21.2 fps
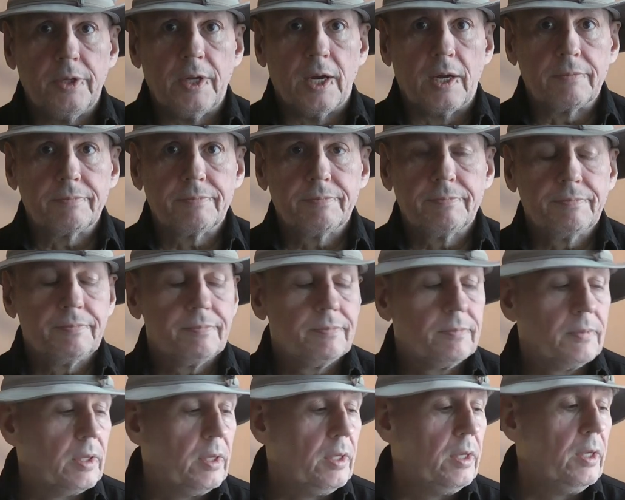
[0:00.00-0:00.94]
down.
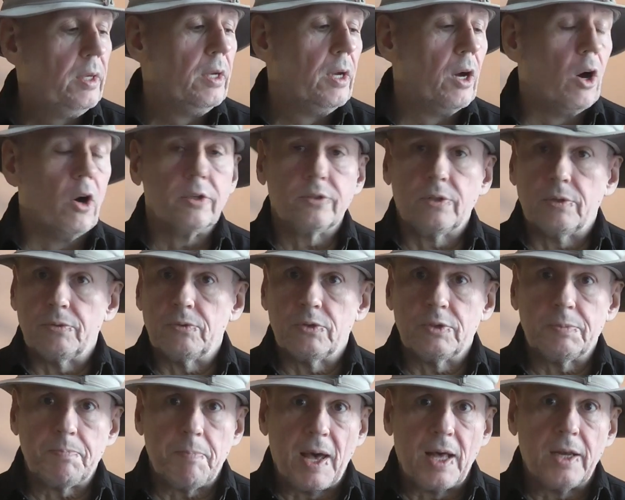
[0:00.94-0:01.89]
Ask them to
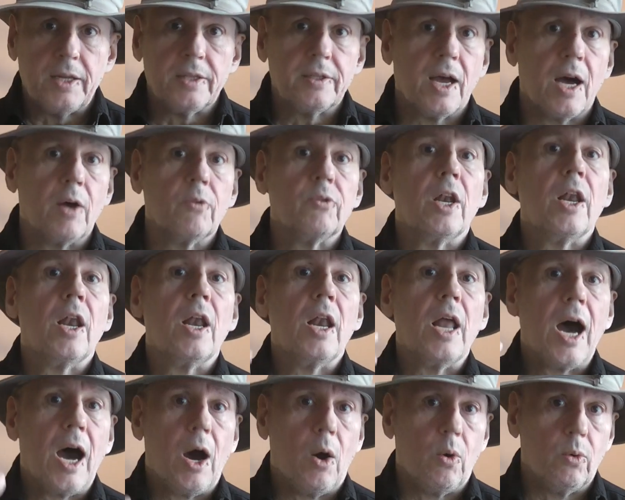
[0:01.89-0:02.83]
spell it out
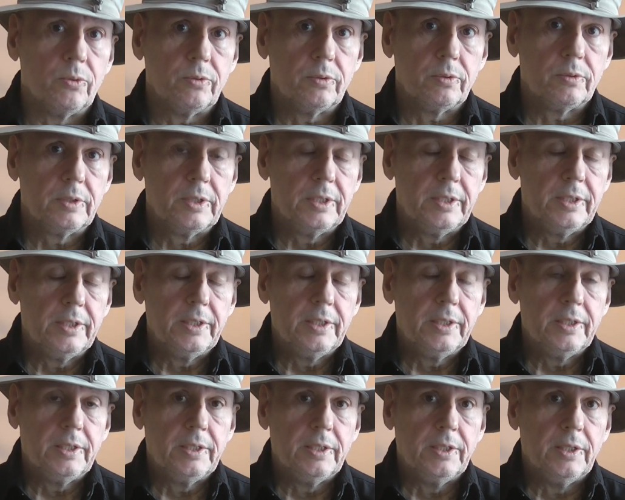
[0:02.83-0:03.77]
loud.
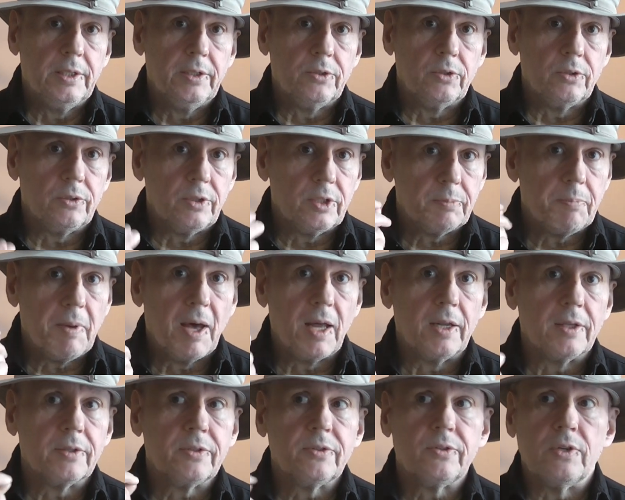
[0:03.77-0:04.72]
So they
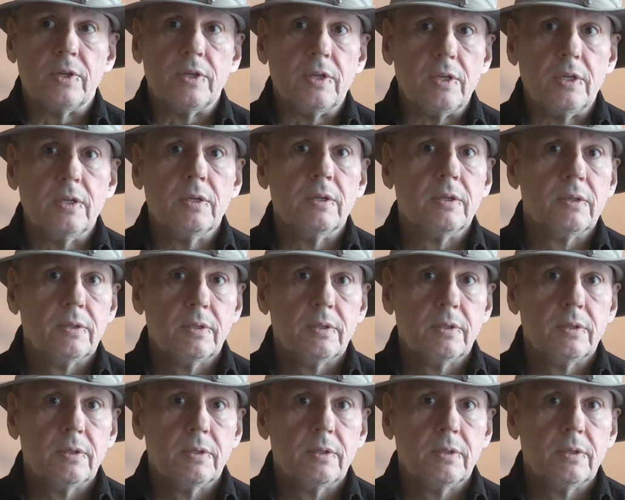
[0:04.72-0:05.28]
spell it C-A-T.